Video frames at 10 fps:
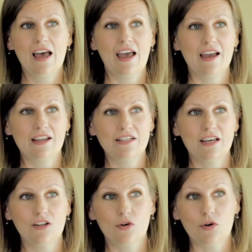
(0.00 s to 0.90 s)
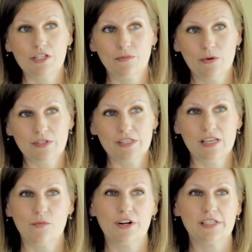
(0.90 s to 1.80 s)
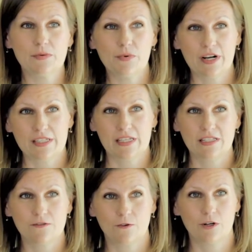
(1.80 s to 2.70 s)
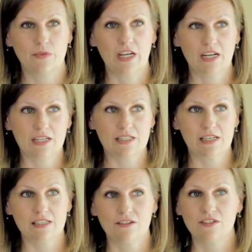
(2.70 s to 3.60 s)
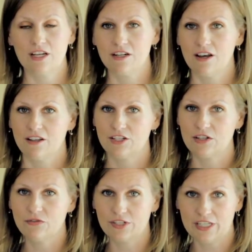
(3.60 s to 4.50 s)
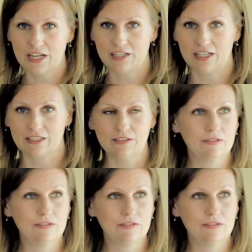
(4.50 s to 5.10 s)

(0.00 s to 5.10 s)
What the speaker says: and you're going to be able to summarize the process for obtaining assistive technology for standing.